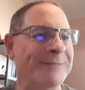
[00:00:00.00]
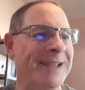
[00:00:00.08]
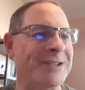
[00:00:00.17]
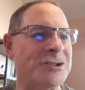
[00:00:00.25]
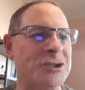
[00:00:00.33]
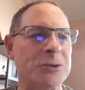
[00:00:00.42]

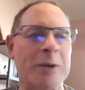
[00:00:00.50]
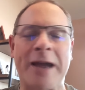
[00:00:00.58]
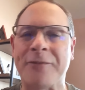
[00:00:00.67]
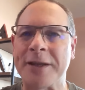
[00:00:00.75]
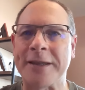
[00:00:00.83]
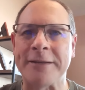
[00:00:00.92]

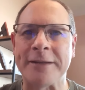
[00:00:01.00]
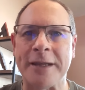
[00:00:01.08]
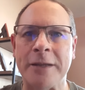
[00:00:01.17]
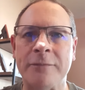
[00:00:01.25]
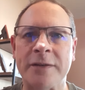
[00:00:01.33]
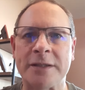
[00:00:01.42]
extravagant
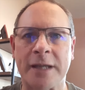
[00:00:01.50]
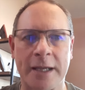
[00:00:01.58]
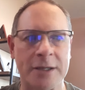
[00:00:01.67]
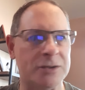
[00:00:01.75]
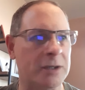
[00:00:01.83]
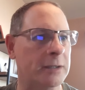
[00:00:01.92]

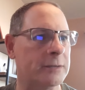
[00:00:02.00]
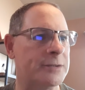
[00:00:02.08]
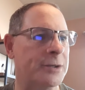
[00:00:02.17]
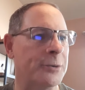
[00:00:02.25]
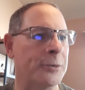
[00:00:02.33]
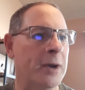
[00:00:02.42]
invitation
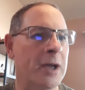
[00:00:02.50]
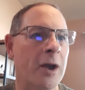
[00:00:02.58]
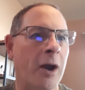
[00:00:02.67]
to